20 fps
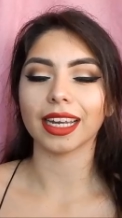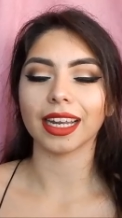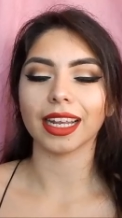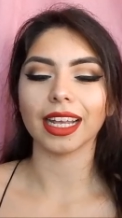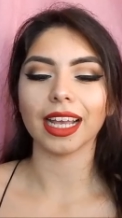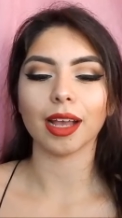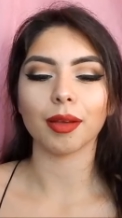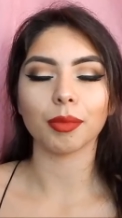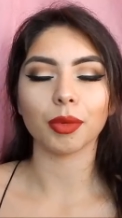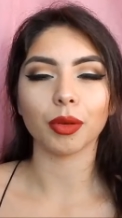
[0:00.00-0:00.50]

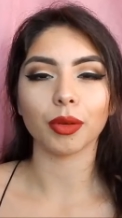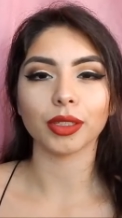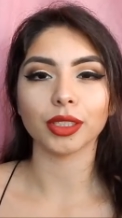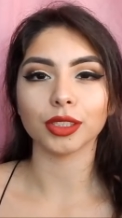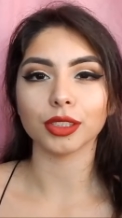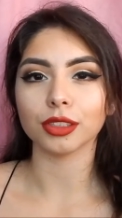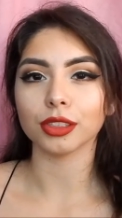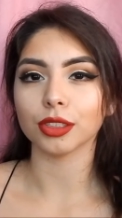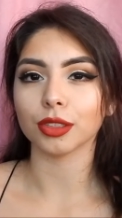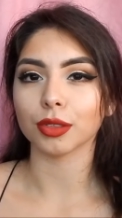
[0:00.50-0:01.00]
Today I'm going
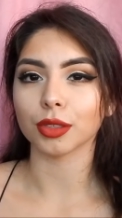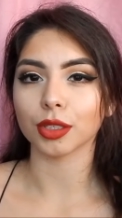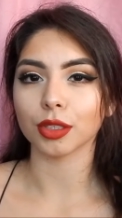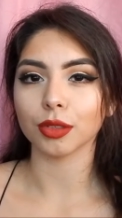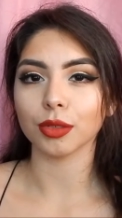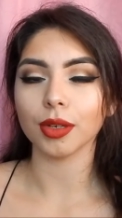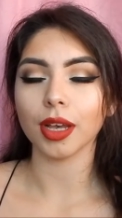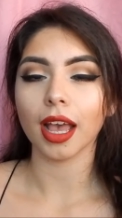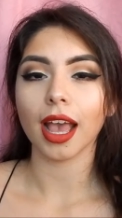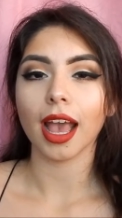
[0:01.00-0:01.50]
to show
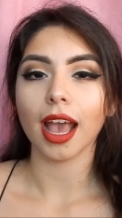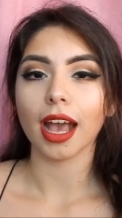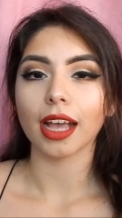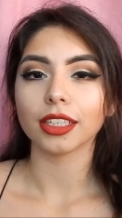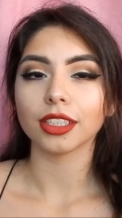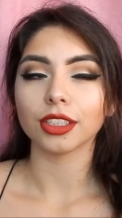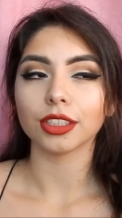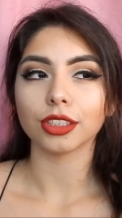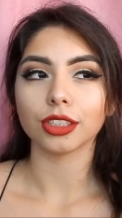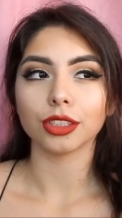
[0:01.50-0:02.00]
you
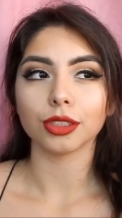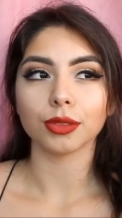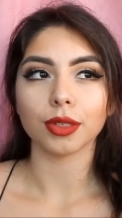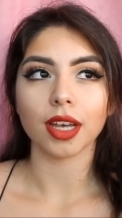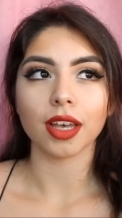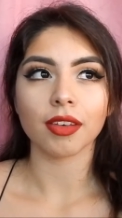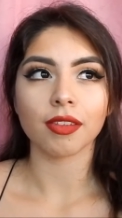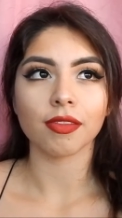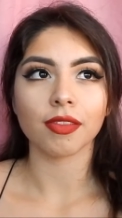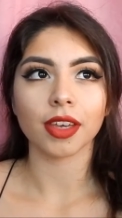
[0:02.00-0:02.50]
to do
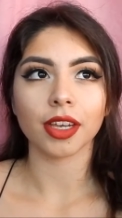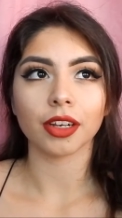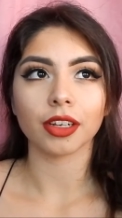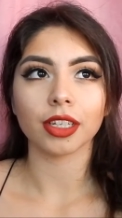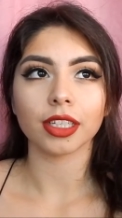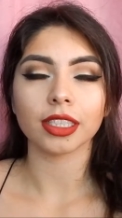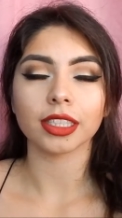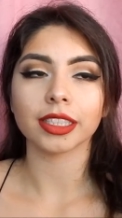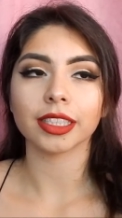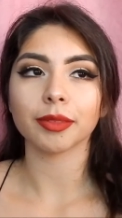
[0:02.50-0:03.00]
a
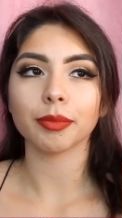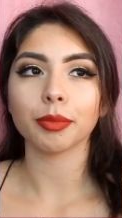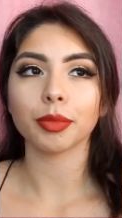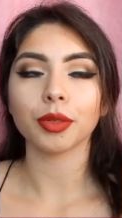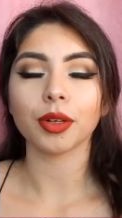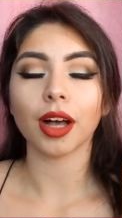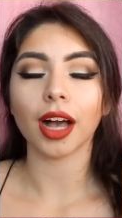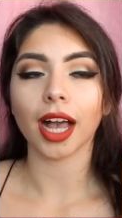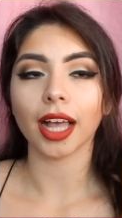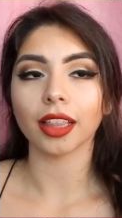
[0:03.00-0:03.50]
very
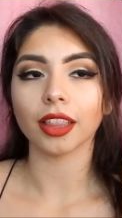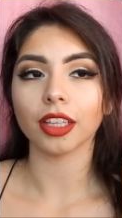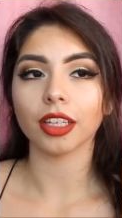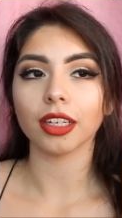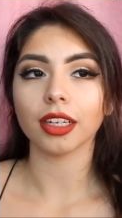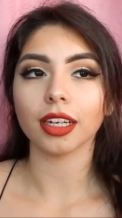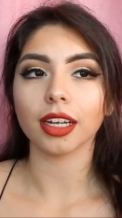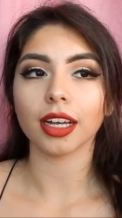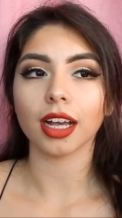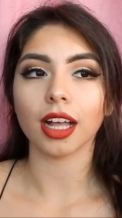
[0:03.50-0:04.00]
simple eye
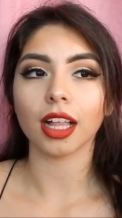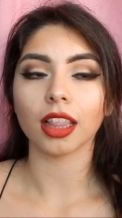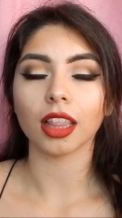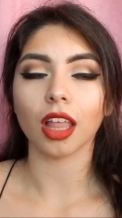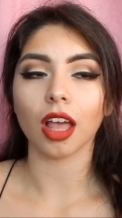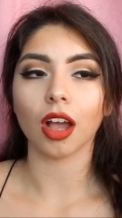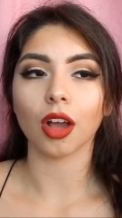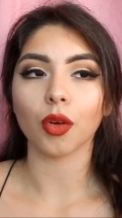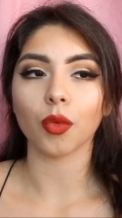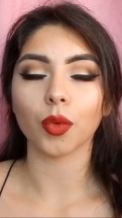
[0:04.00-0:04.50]
look
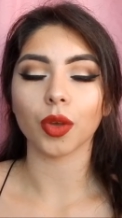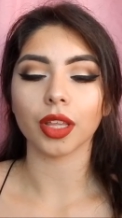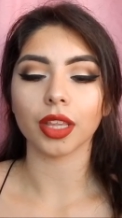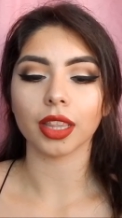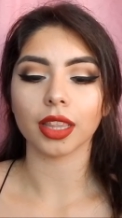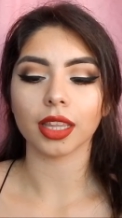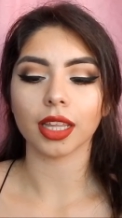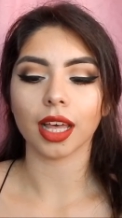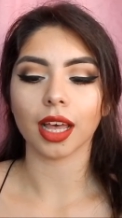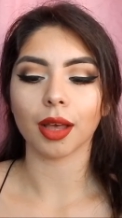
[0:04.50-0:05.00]
along with
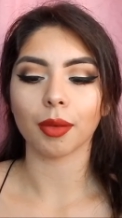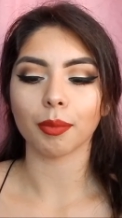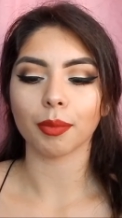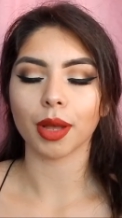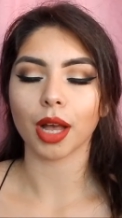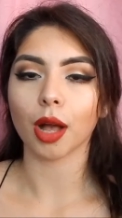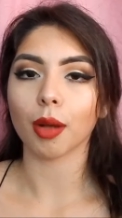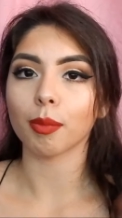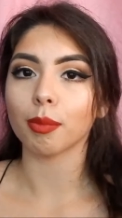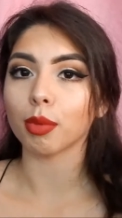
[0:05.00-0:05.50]

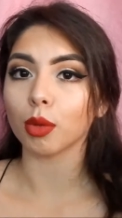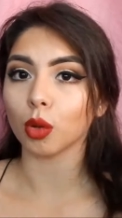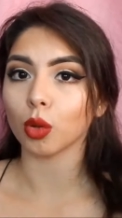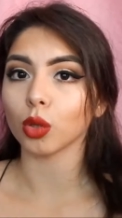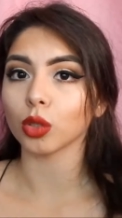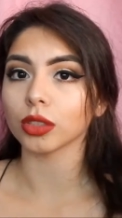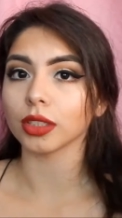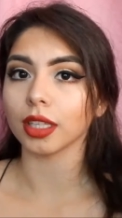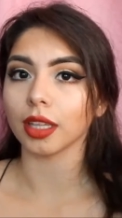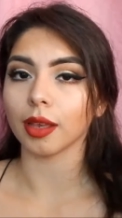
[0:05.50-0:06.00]
a
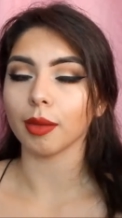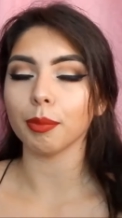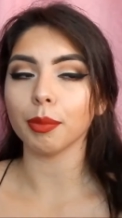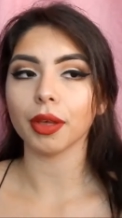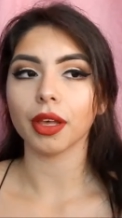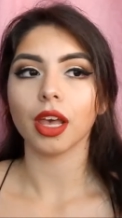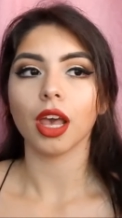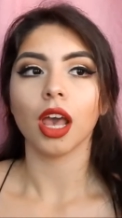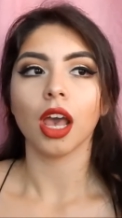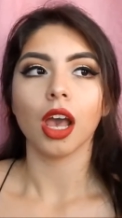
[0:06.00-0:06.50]
bold lip.
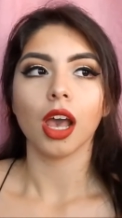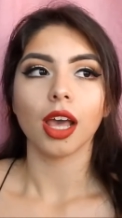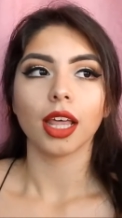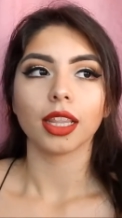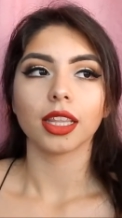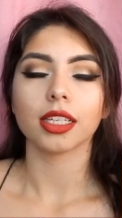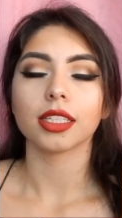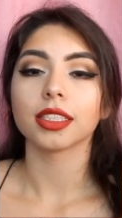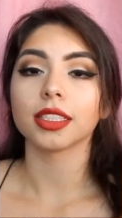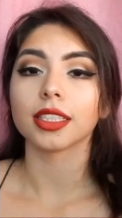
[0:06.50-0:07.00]

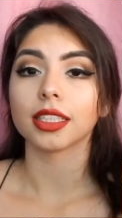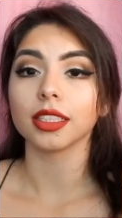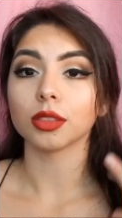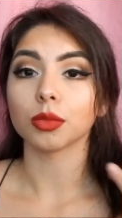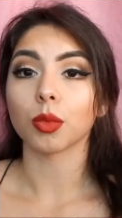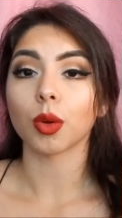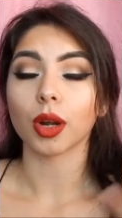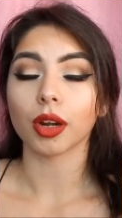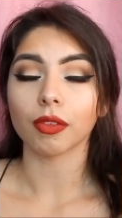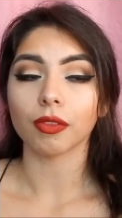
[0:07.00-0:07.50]
This is
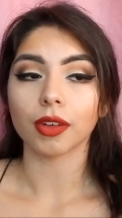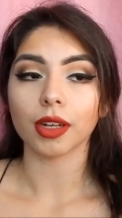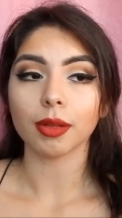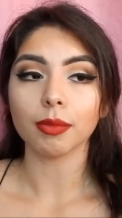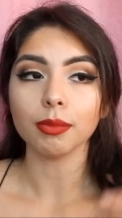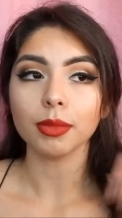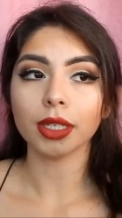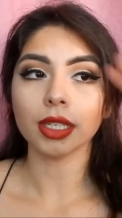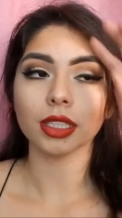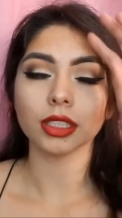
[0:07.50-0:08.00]
one of
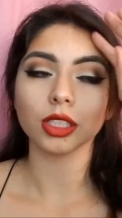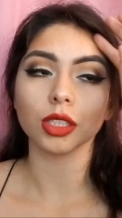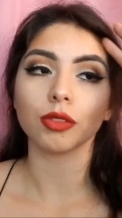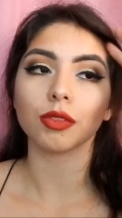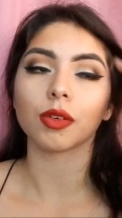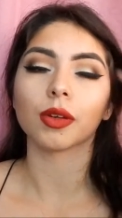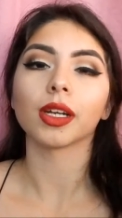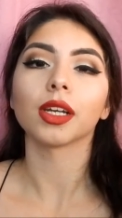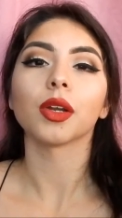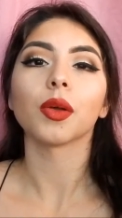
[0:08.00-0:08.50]
them, so if
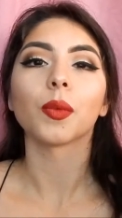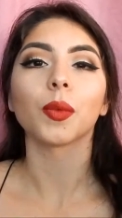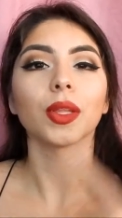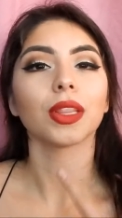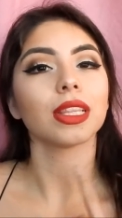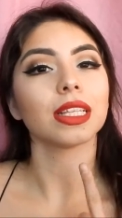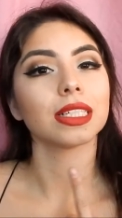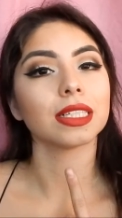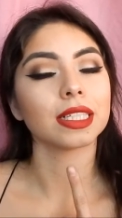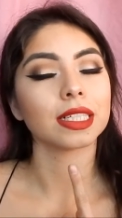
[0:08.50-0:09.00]
you want to know what
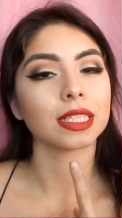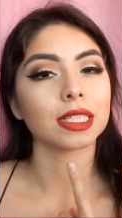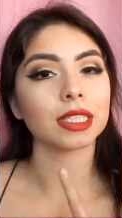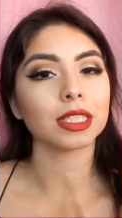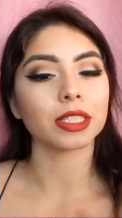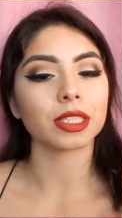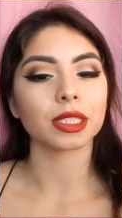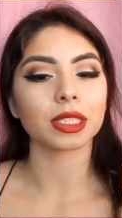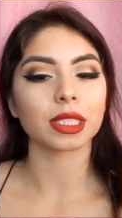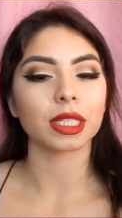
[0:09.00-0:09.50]
this is,
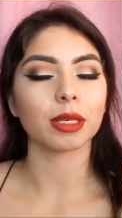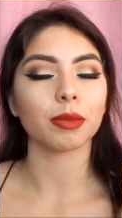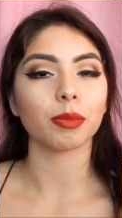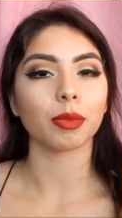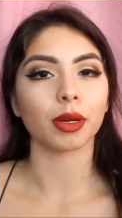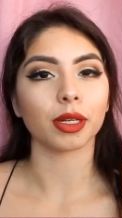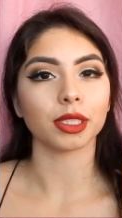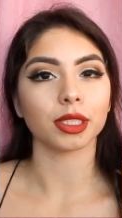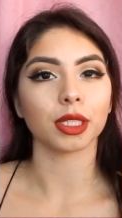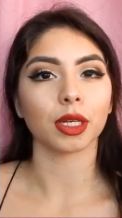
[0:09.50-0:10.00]
just keep
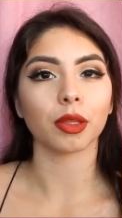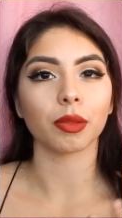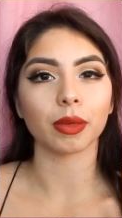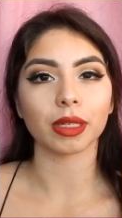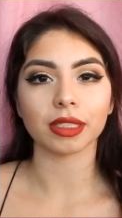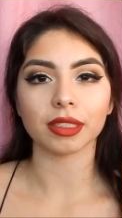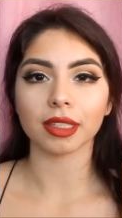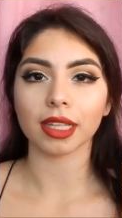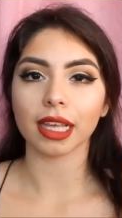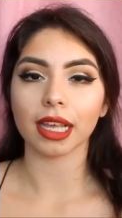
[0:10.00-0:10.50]
watching all the way
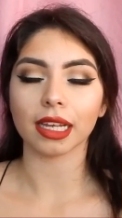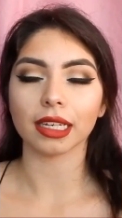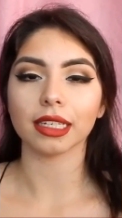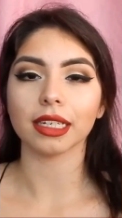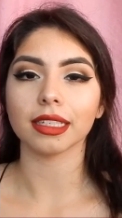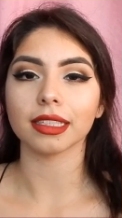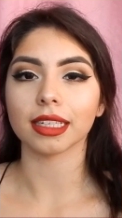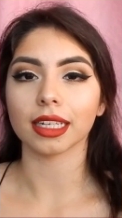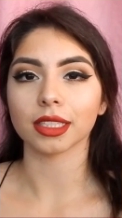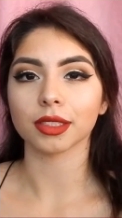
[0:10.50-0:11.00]
to the end
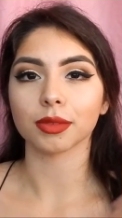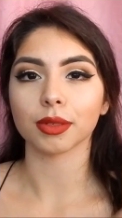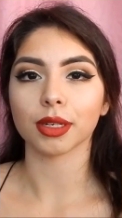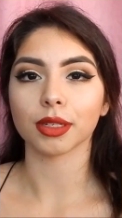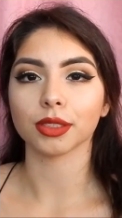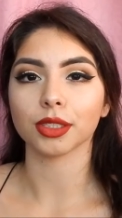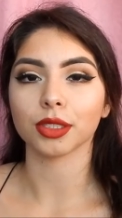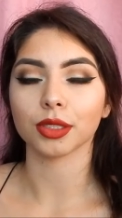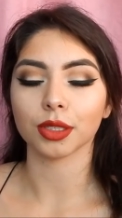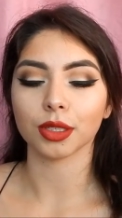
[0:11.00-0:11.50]
because that's when
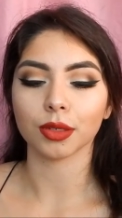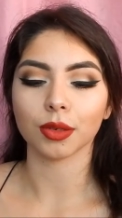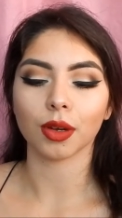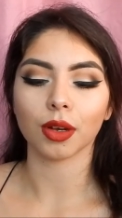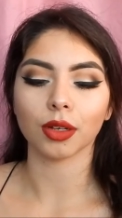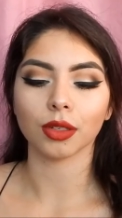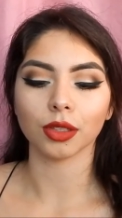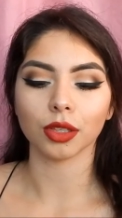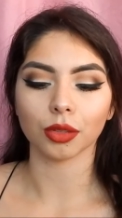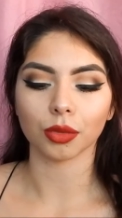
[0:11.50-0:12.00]
I'll show you
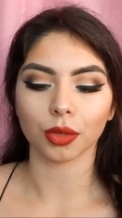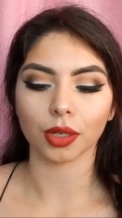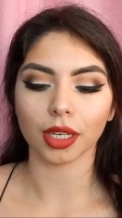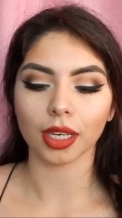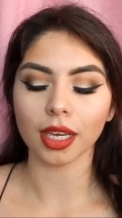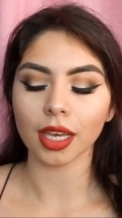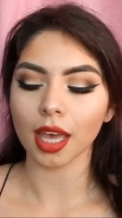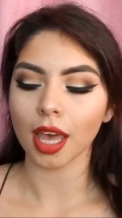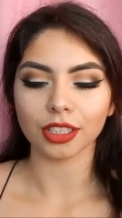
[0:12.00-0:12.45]
all three.